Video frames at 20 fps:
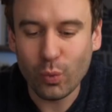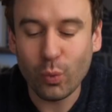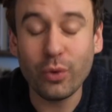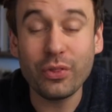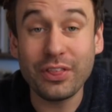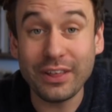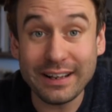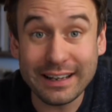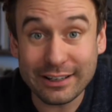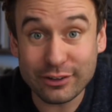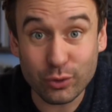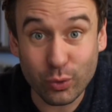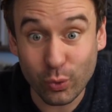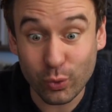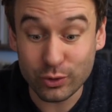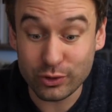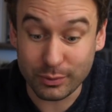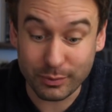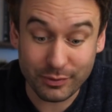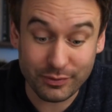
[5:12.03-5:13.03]
One thing that's
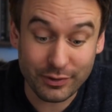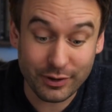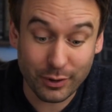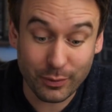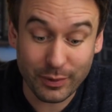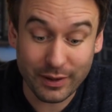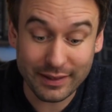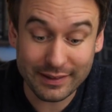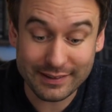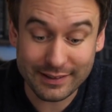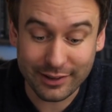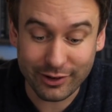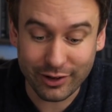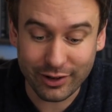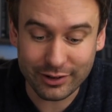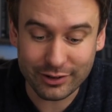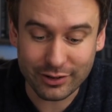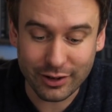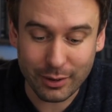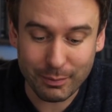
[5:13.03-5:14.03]
awesome if you're going to wear this at
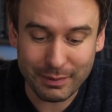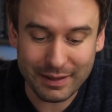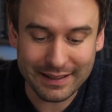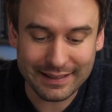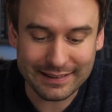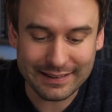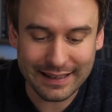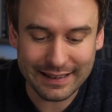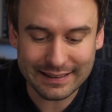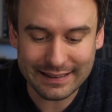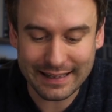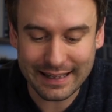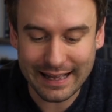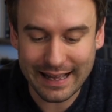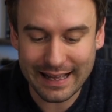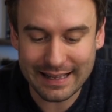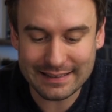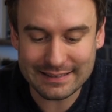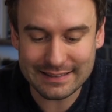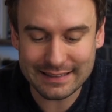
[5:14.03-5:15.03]
nighttime is that it
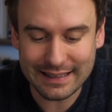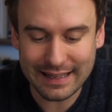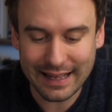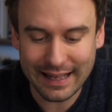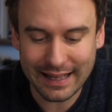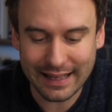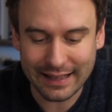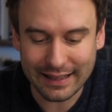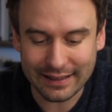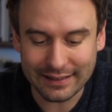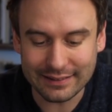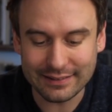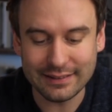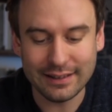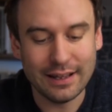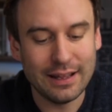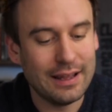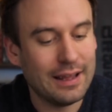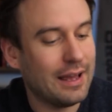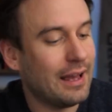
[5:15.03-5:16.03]
actually has
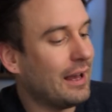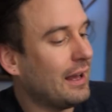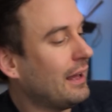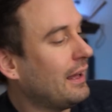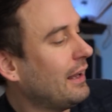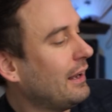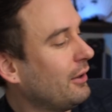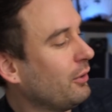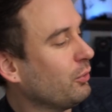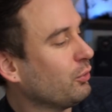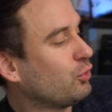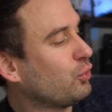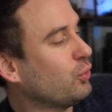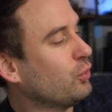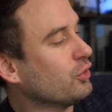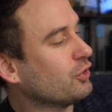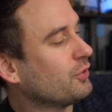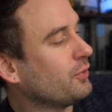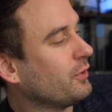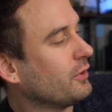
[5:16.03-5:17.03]
a little
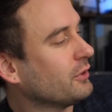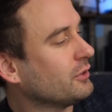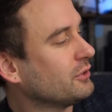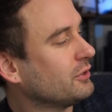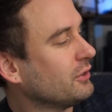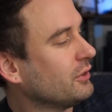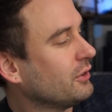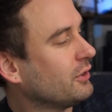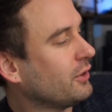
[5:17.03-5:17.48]
torch function.